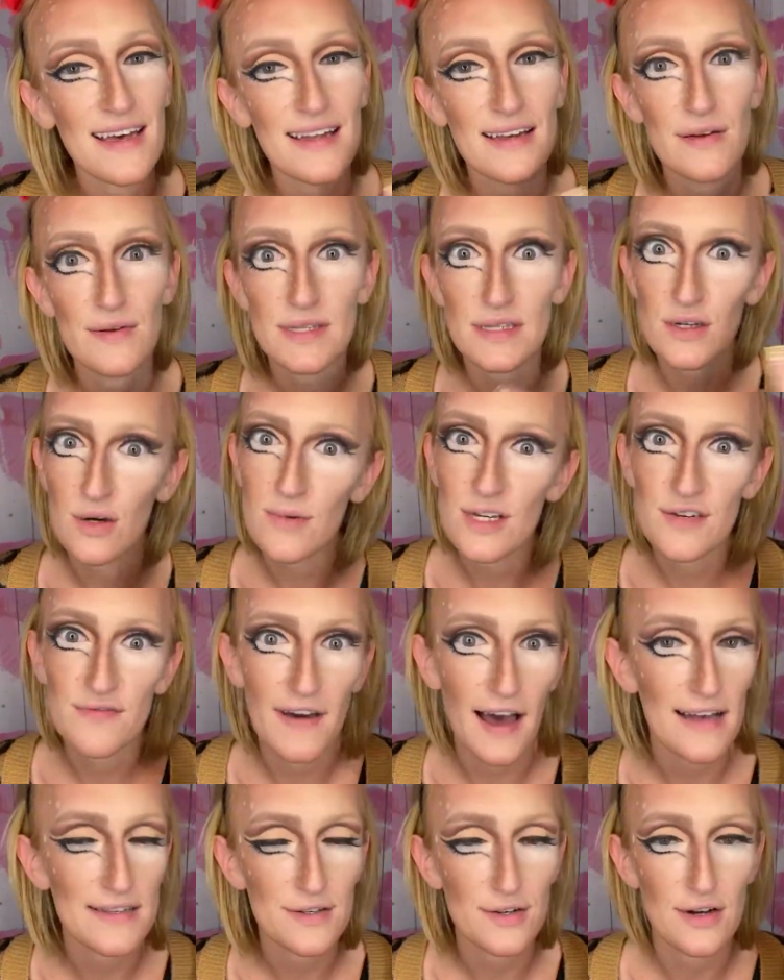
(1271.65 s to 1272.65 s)
It was so much
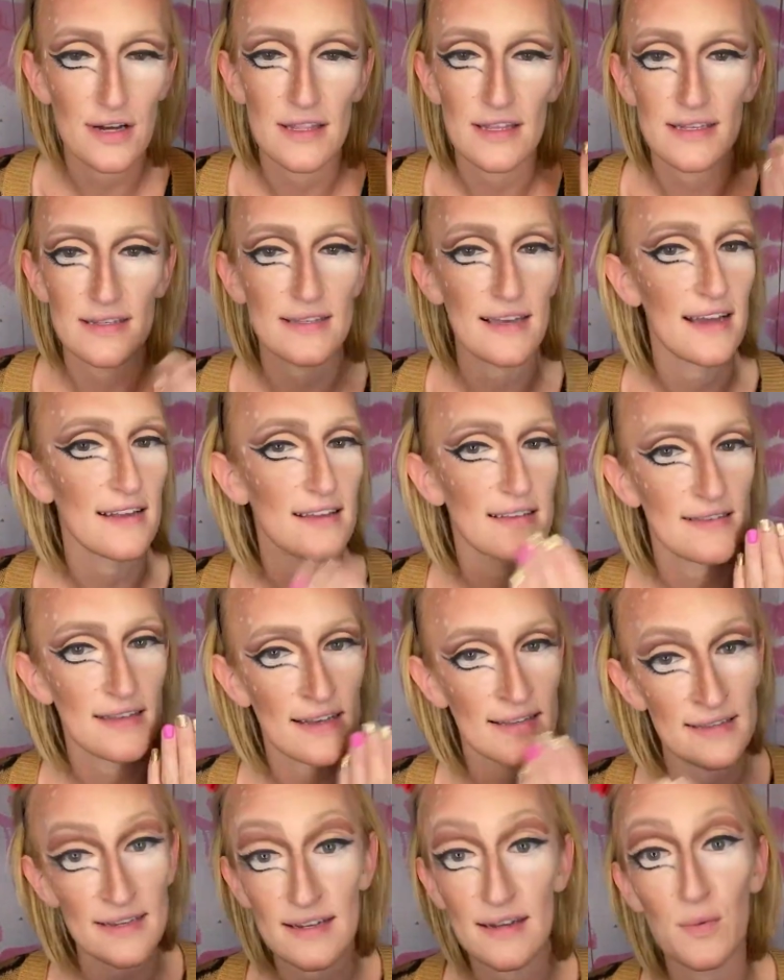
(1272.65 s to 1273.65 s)
faster on this side because I
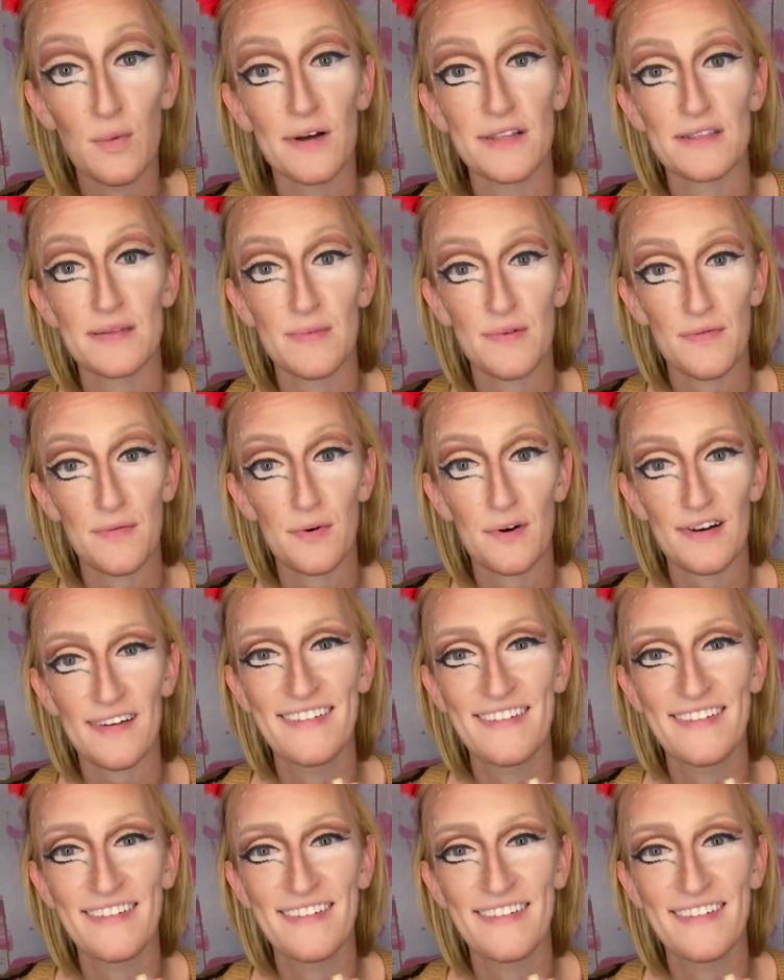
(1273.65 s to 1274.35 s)
did it once before.